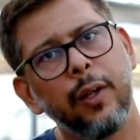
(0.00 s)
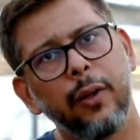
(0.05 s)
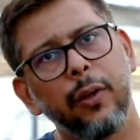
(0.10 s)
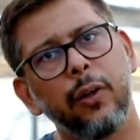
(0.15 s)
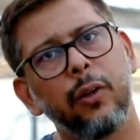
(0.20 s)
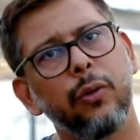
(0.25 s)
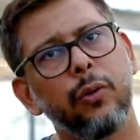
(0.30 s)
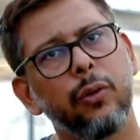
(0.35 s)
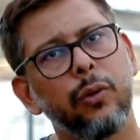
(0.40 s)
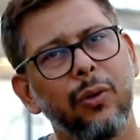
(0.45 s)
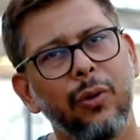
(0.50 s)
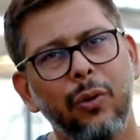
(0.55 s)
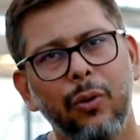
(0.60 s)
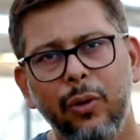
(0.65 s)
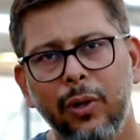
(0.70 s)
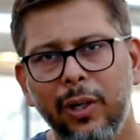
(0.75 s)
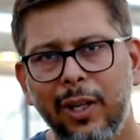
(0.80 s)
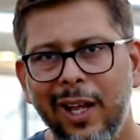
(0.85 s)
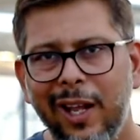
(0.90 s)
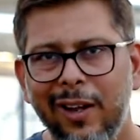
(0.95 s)
You
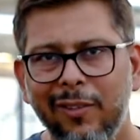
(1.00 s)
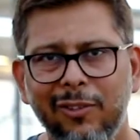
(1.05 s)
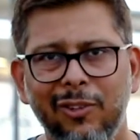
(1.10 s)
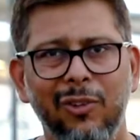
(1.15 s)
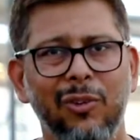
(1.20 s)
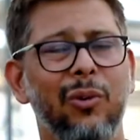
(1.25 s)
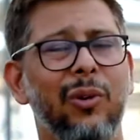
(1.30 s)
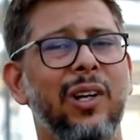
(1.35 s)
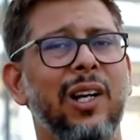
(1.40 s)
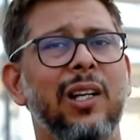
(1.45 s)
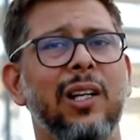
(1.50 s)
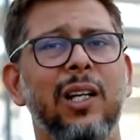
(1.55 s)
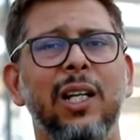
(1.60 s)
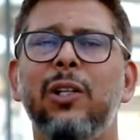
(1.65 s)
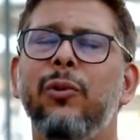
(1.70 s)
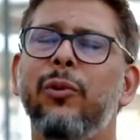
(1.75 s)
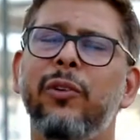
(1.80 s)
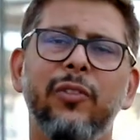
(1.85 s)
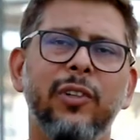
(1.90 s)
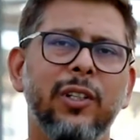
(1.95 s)
don't have to look at
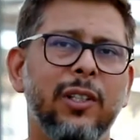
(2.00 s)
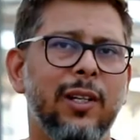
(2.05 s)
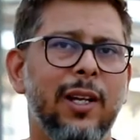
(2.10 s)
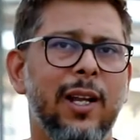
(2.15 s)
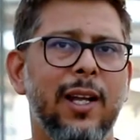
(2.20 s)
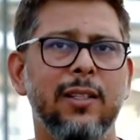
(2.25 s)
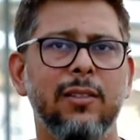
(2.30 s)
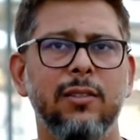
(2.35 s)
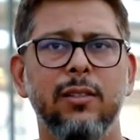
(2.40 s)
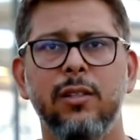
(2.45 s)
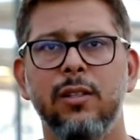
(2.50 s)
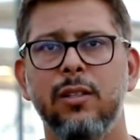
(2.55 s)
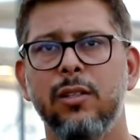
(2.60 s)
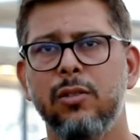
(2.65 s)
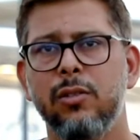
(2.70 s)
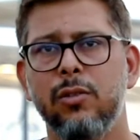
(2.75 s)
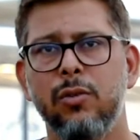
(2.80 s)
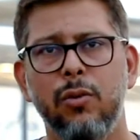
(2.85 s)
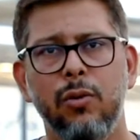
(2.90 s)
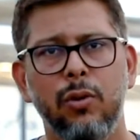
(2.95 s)
liquid
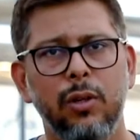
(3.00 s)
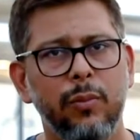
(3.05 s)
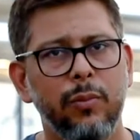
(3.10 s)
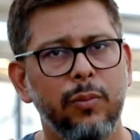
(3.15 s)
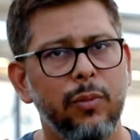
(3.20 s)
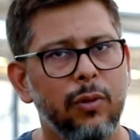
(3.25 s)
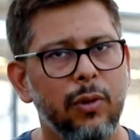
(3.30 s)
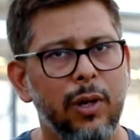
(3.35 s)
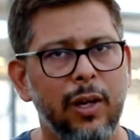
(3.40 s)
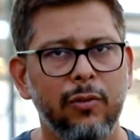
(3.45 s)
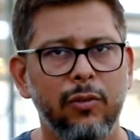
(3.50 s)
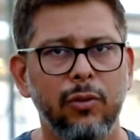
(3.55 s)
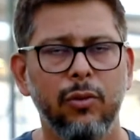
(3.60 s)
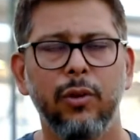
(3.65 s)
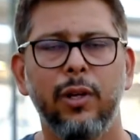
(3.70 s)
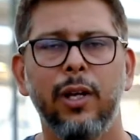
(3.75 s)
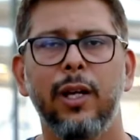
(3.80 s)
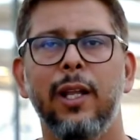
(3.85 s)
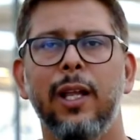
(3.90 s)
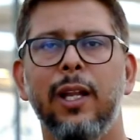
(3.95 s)
fertilizers, don't have to
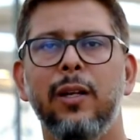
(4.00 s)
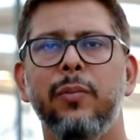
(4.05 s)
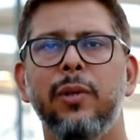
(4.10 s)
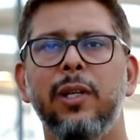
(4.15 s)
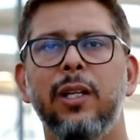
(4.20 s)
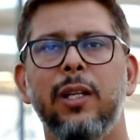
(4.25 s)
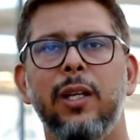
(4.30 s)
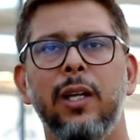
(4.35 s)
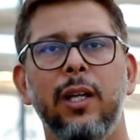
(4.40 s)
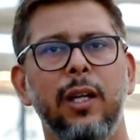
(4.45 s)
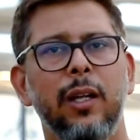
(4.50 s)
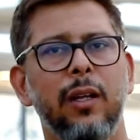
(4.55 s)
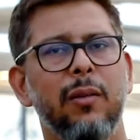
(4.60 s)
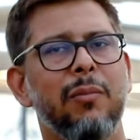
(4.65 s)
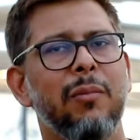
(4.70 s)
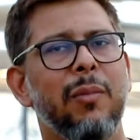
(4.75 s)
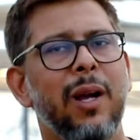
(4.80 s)
look at NPK,